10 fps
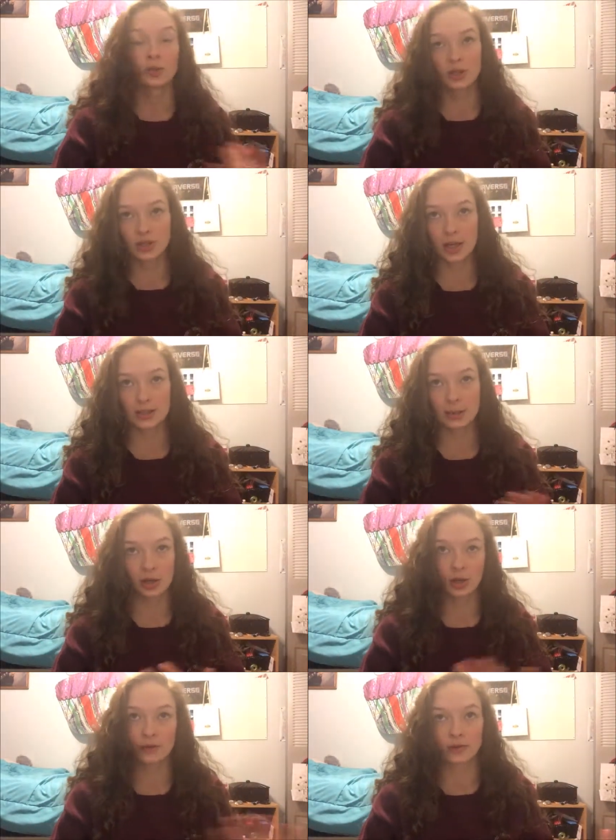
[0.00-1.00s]
Which, yes,
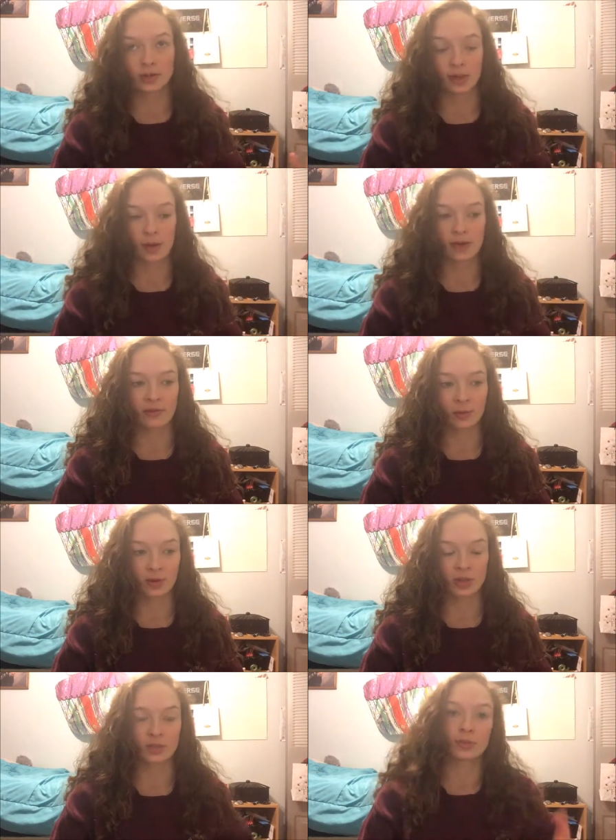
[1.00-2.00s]
somebody could have just come out of a
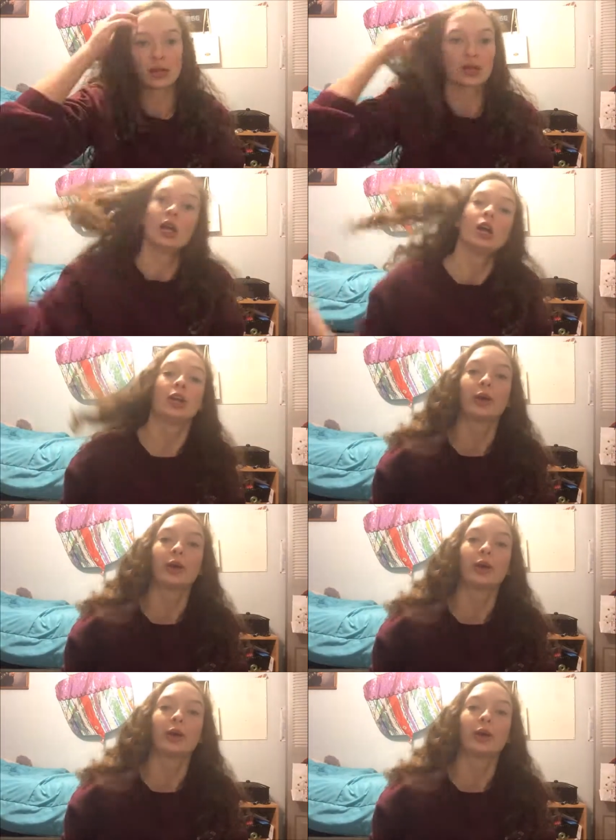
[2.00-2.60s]
bush and been like,